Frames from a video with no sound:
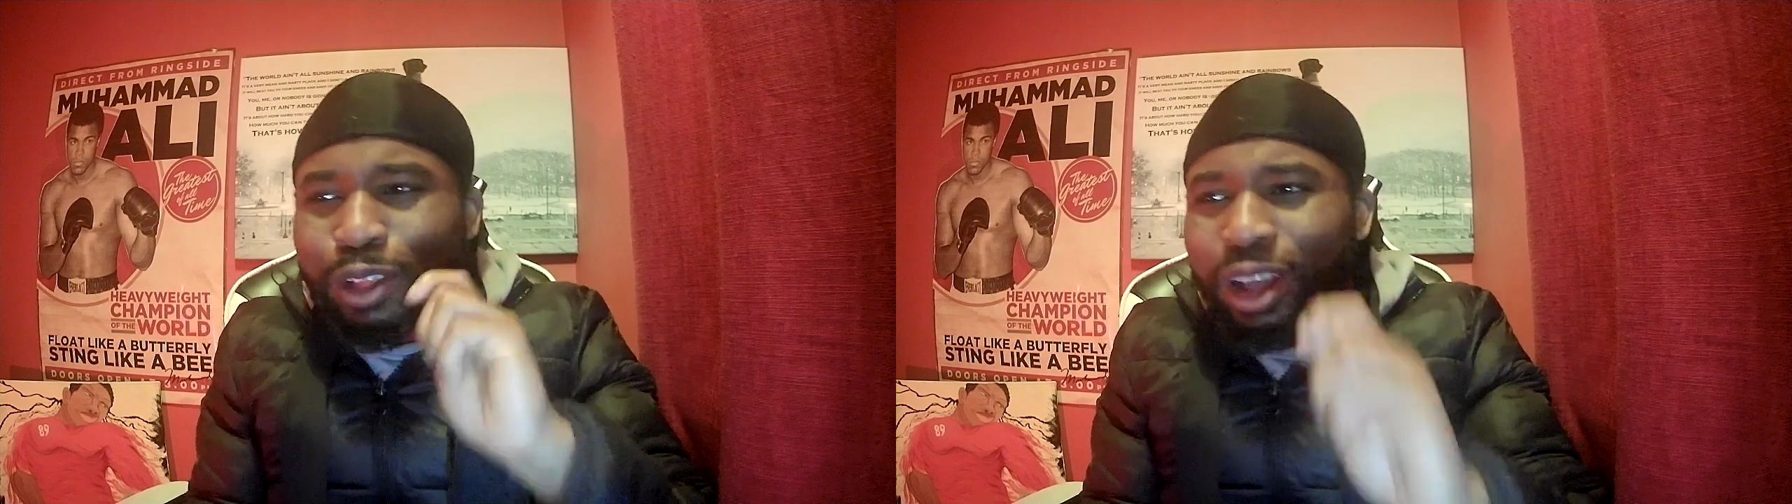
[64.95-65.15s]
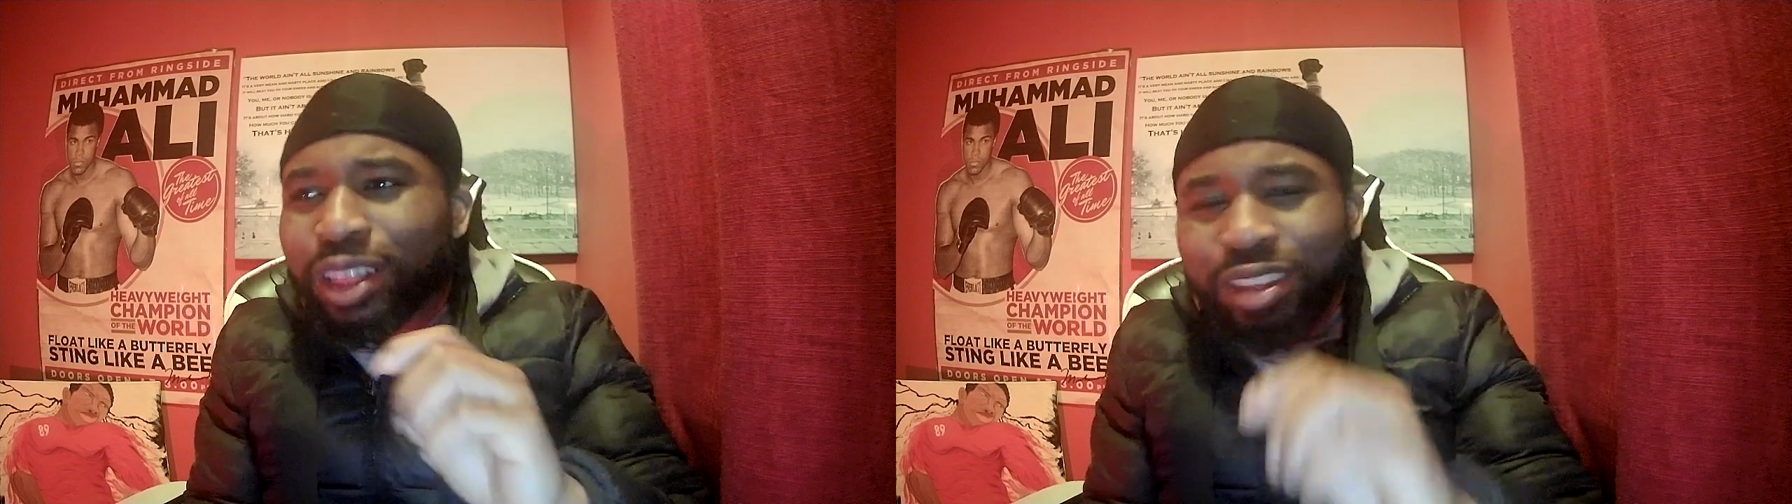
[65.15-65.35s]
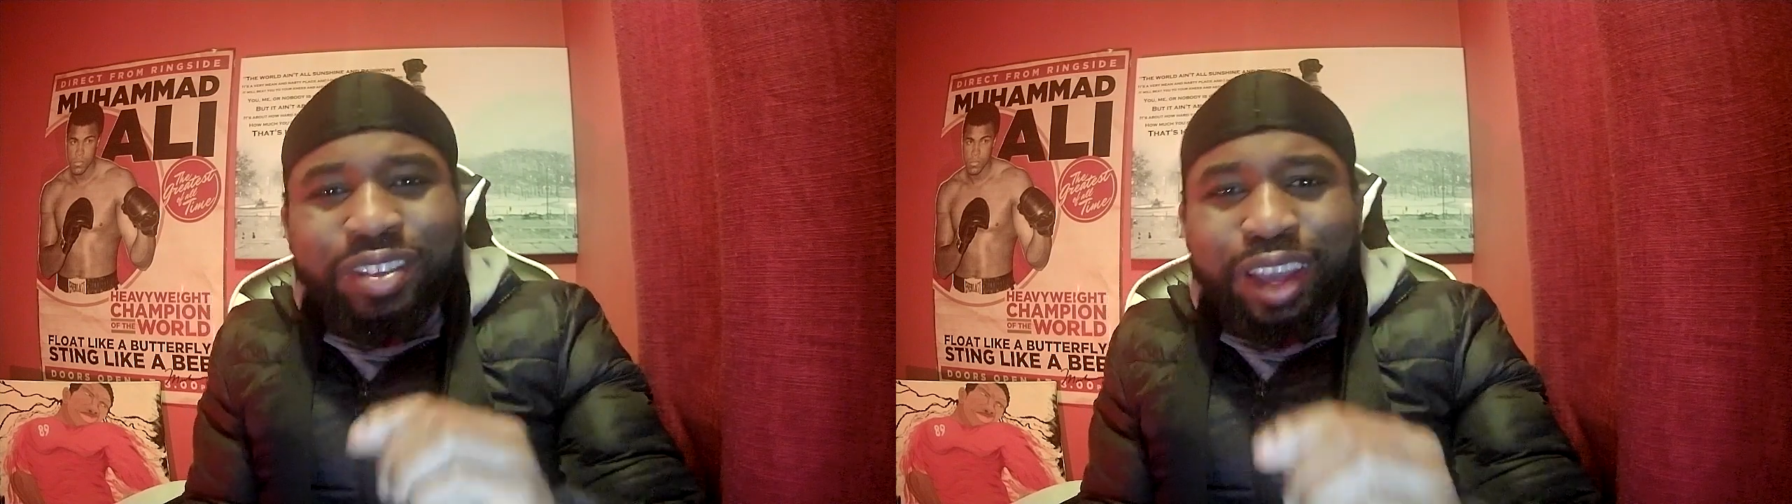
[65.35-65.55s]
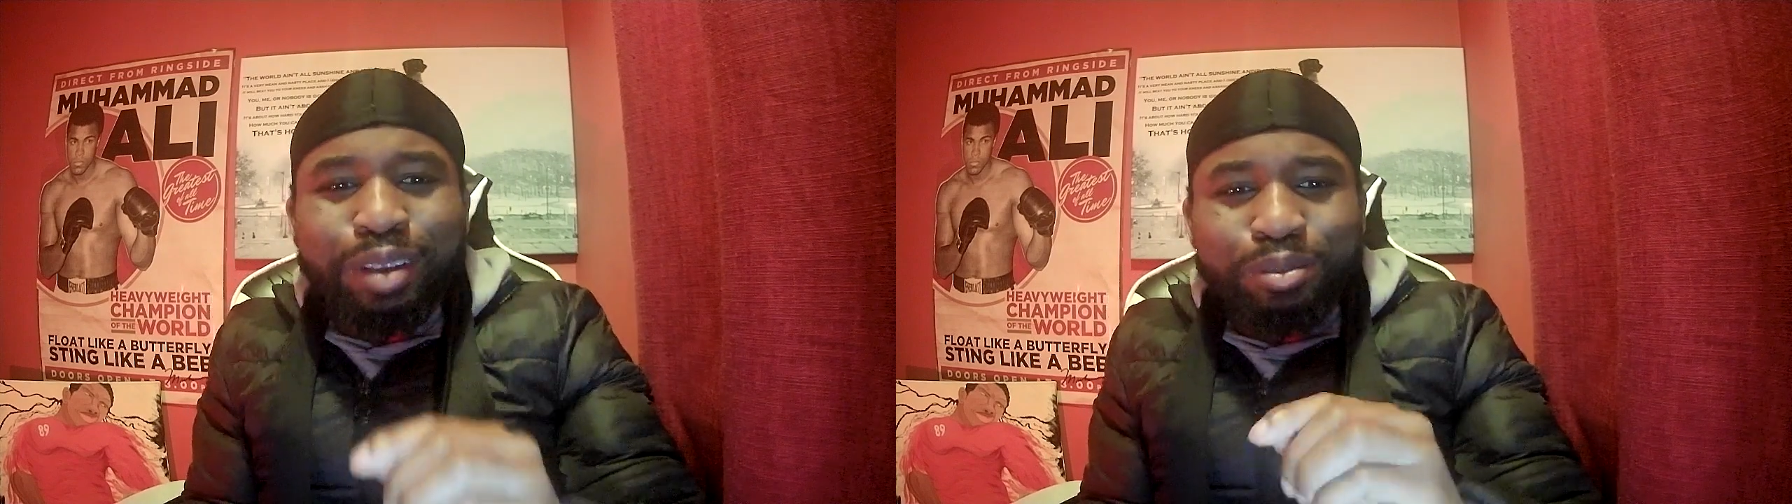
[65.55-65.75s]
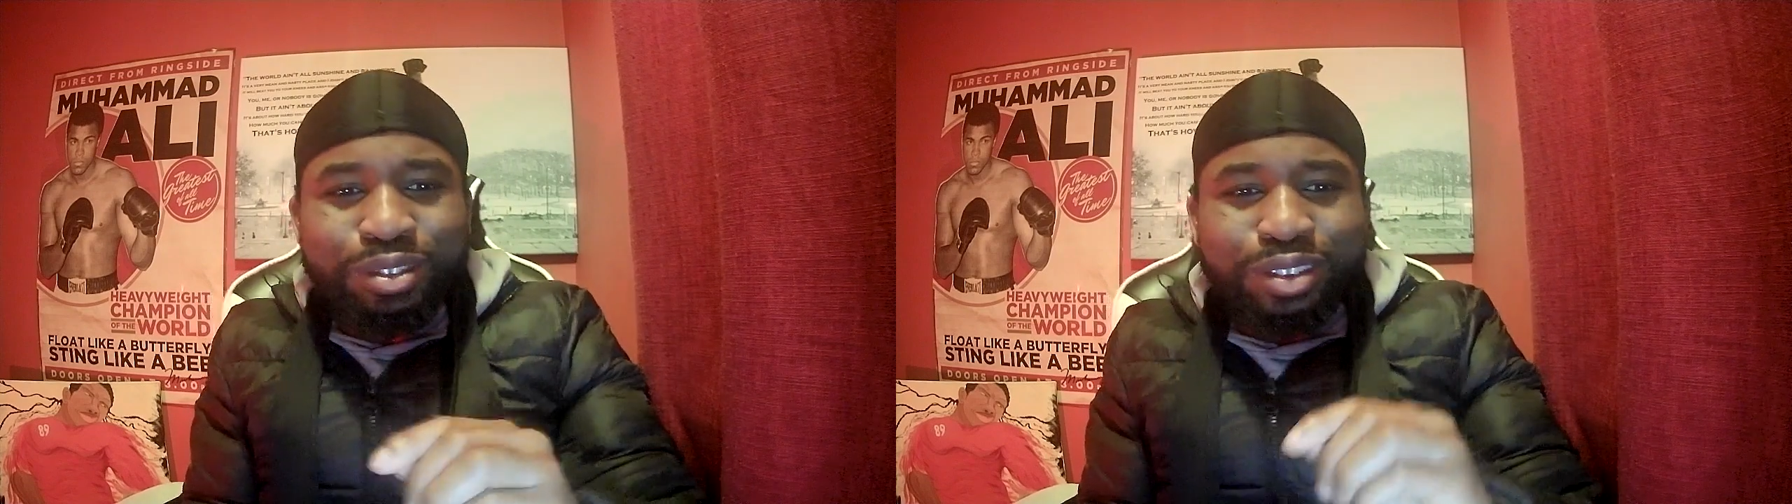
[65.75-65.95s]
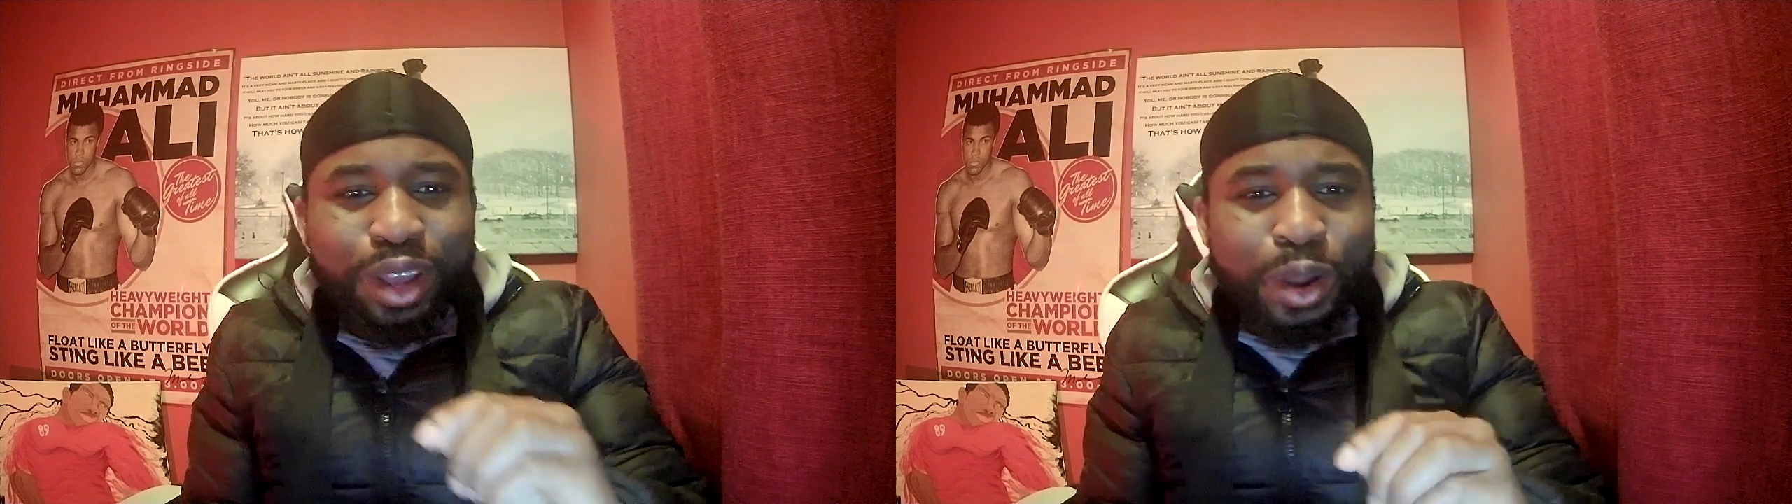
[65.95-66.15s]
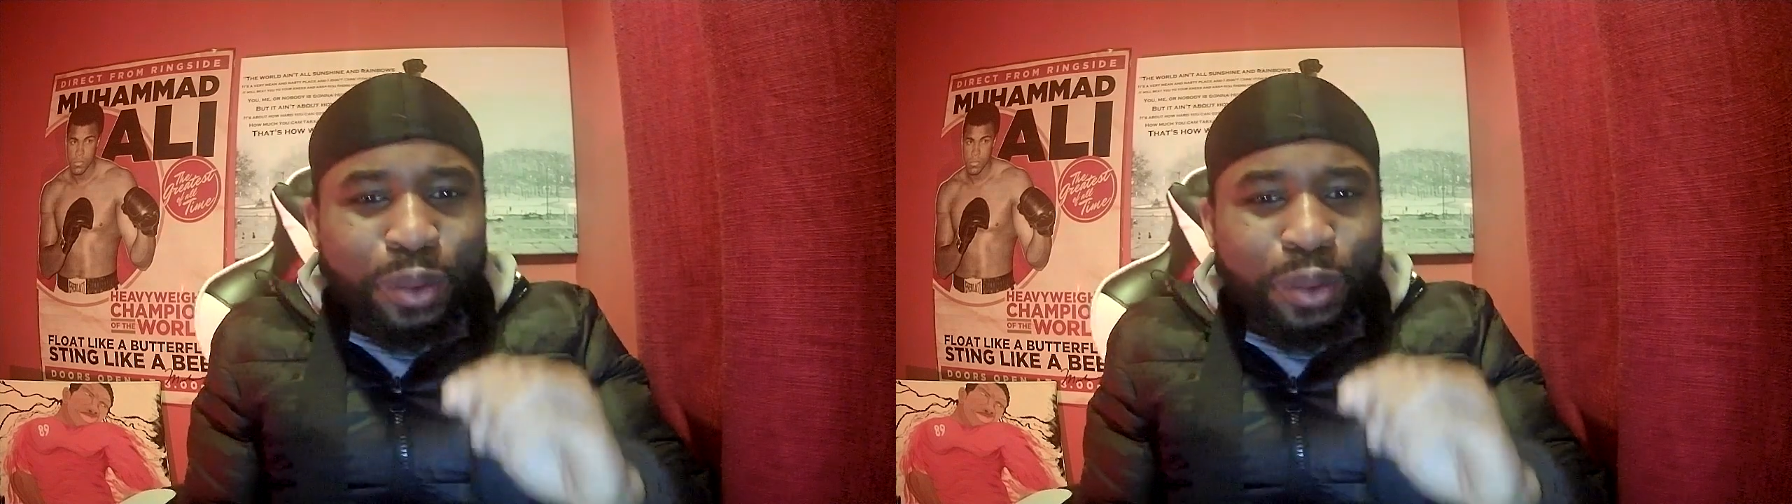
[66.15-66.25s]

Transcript: a lot of these games,